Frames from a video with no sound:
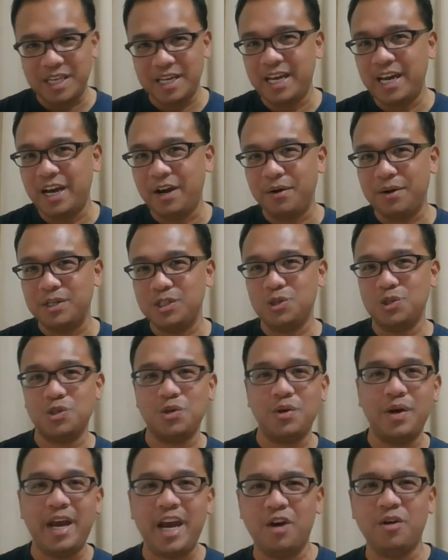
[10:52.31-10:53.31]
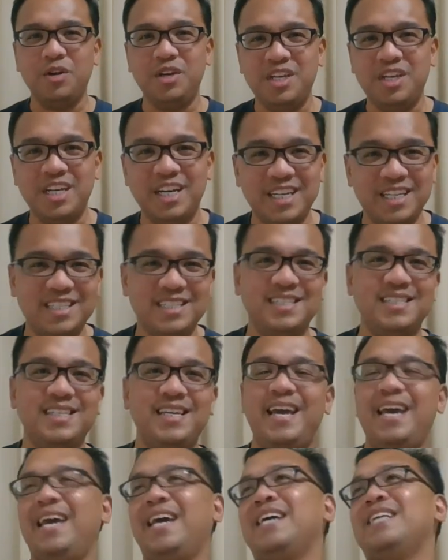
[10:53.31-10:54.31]
characters are erudite
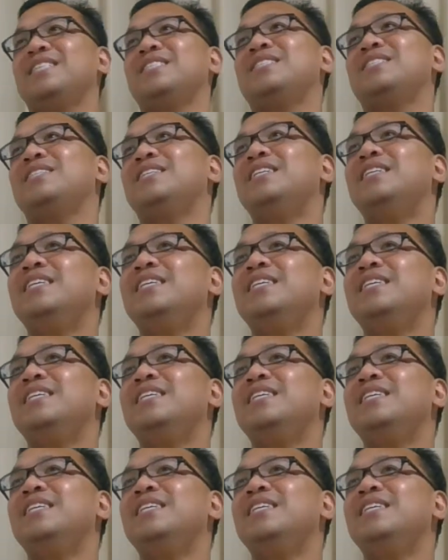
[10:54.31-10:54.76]
and